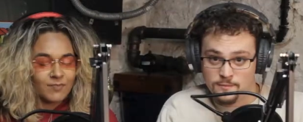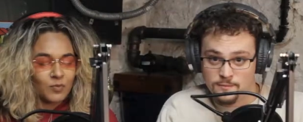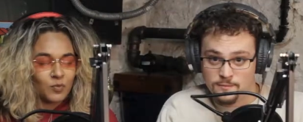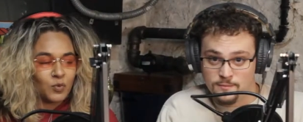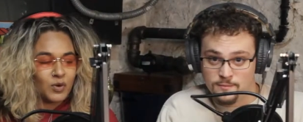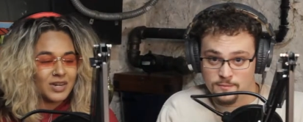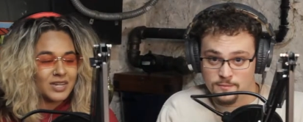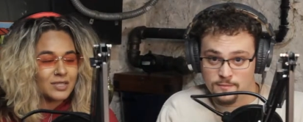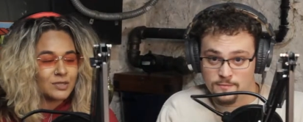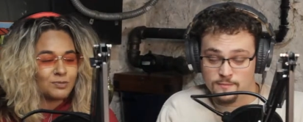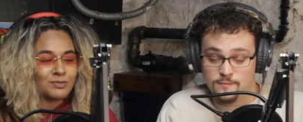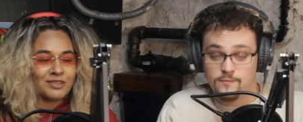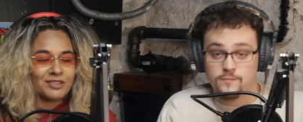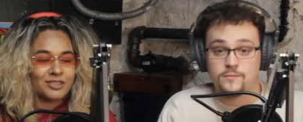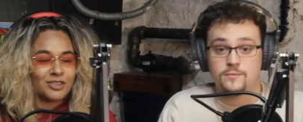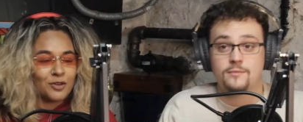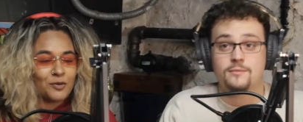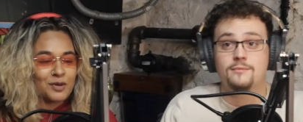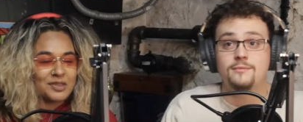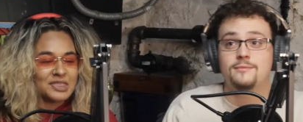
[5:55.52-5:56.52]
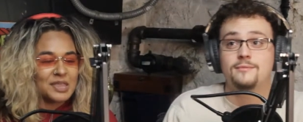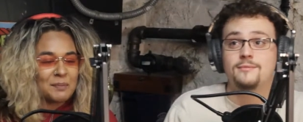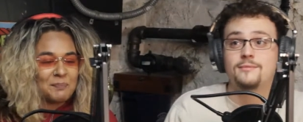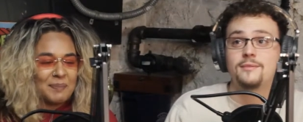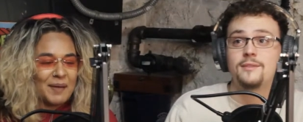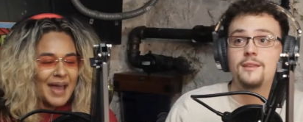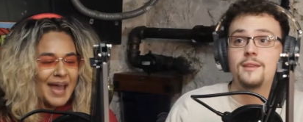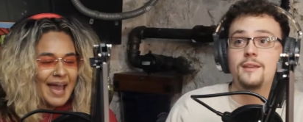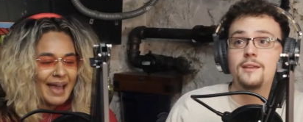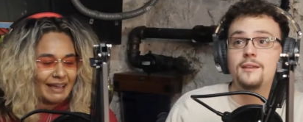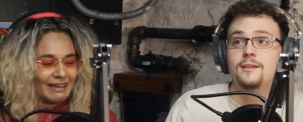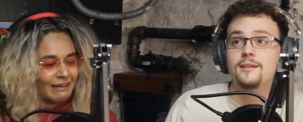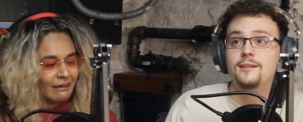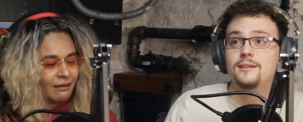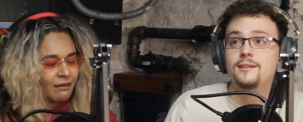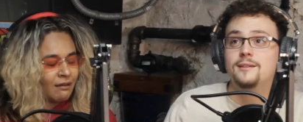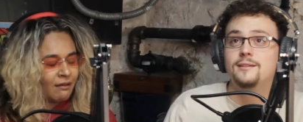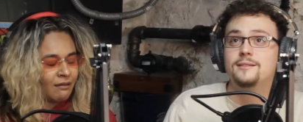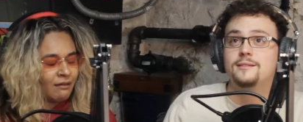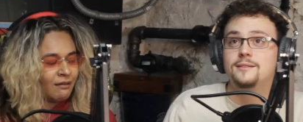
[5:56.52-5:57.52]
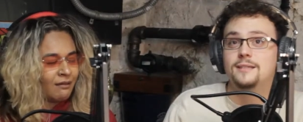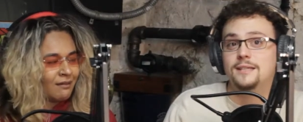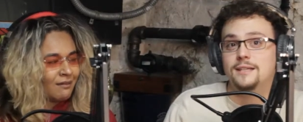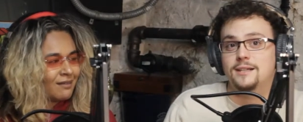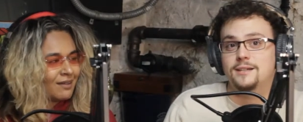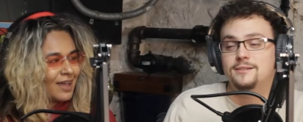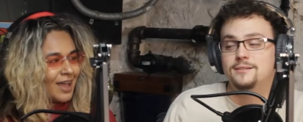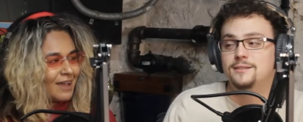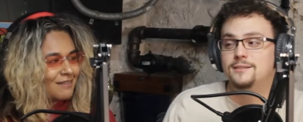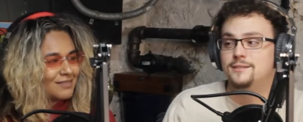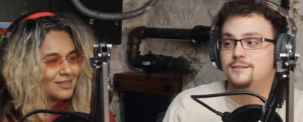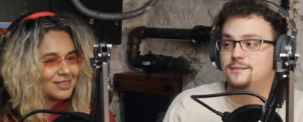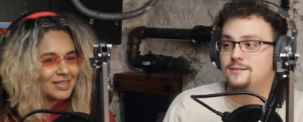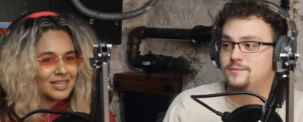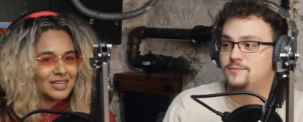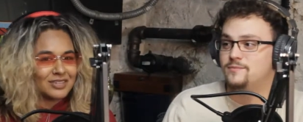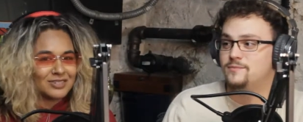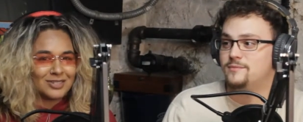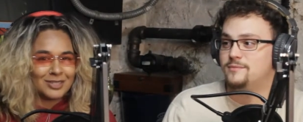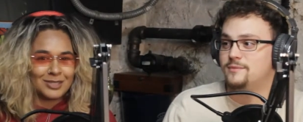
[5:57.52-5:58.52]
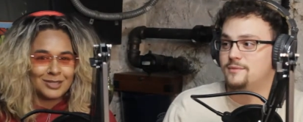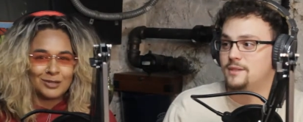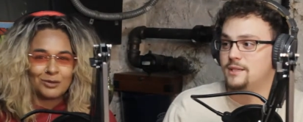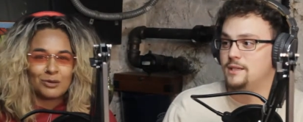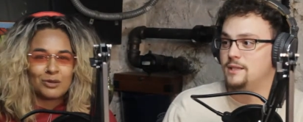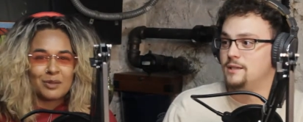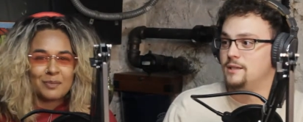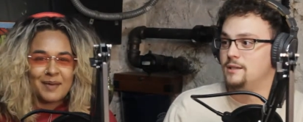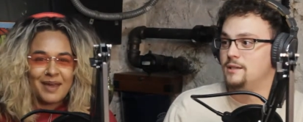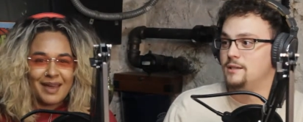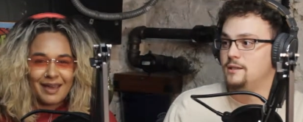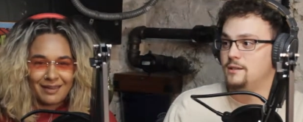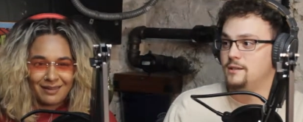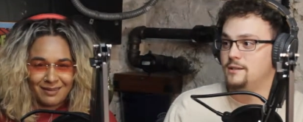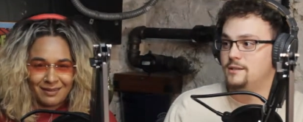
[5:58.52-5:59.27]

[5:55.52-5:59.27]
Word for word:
Speaker 1: What is with you in the back? You know. Everything is just through the back.